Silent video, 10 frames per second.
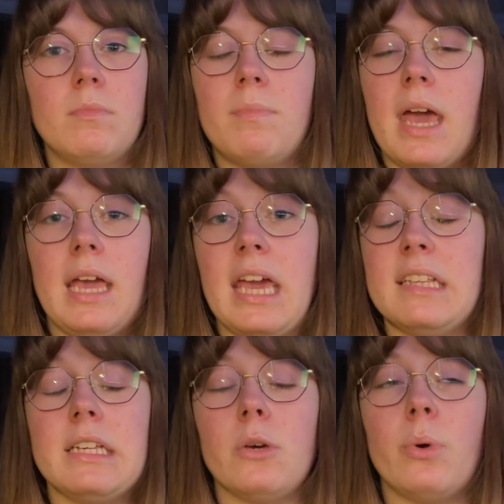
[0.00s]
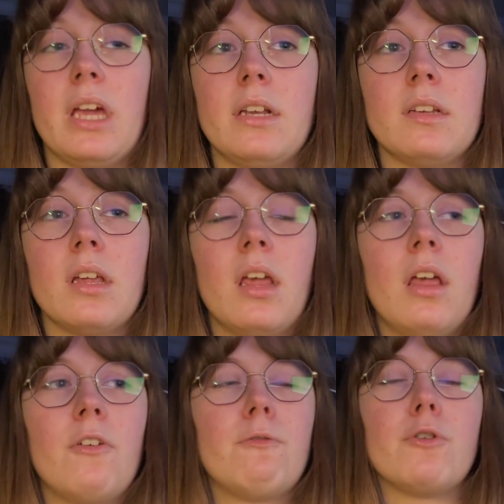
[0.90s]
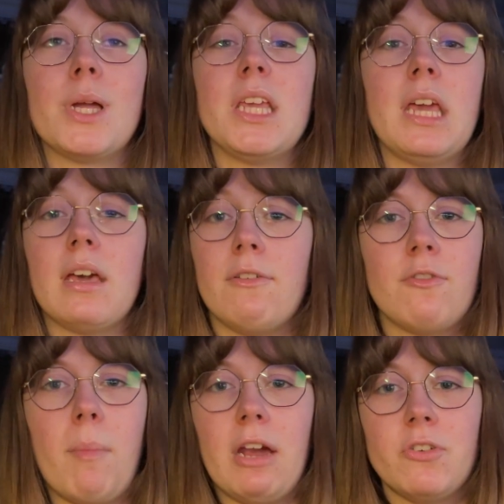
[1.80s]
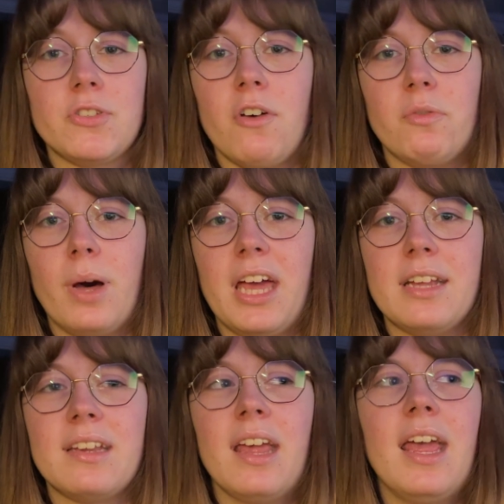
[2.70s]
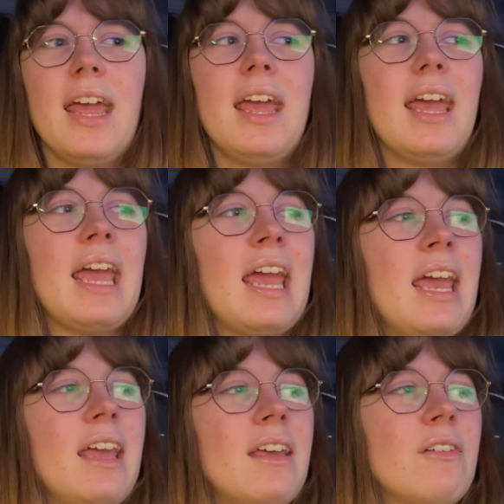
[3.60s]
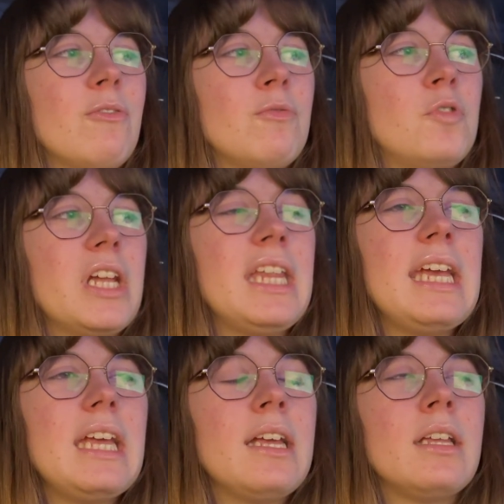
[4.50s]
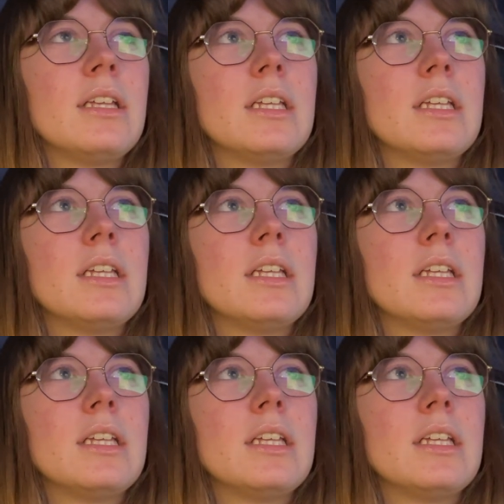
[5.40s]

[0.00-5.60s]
pay 80 quid for a year for Microsoft Word, it really